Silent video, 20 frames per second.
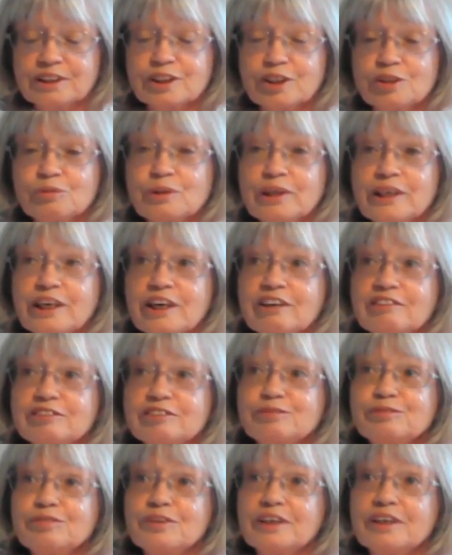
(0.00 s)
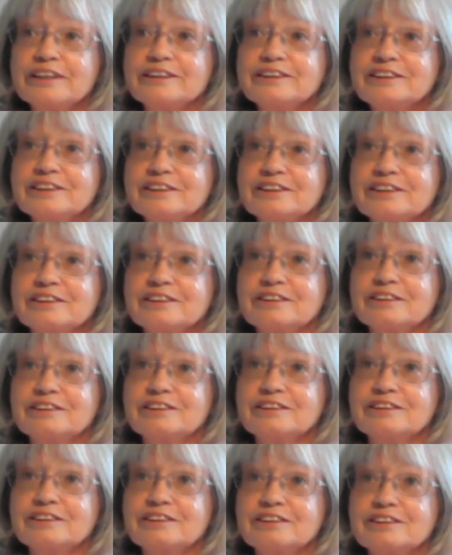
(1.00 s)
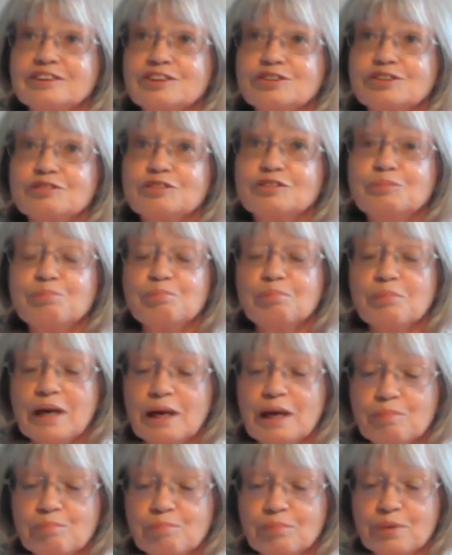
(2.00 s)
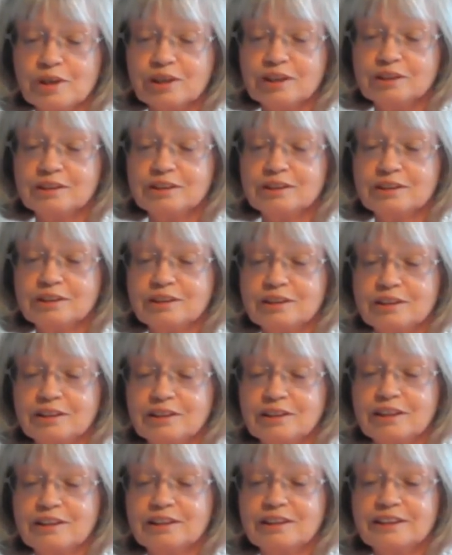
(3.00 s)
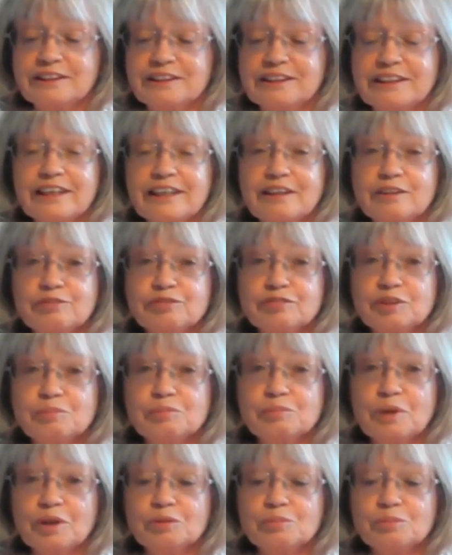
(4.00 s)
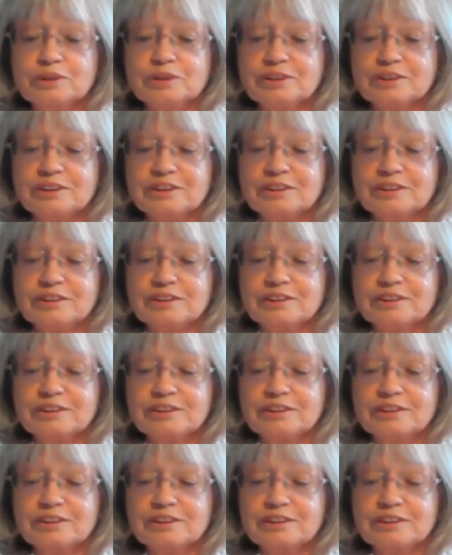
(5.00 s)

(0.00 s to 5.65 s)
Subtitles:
So we are invited to remember in every moment,